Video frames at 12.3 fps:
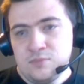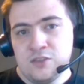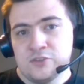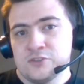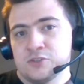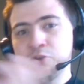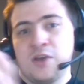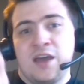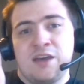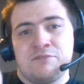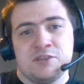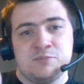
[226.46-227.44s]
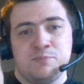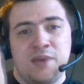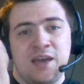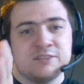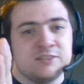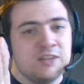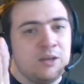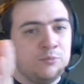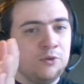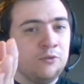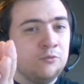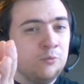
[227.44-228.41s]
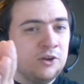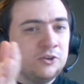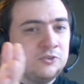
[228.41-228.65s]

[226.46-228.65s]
So you have this backstop of where you